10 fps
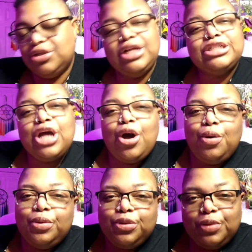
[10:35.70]
So let's
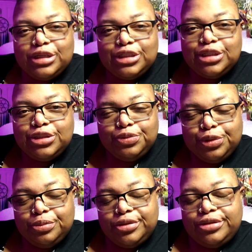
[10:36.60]
go on with the rest of these
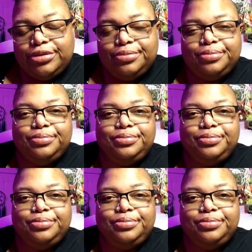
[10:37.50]
rumors.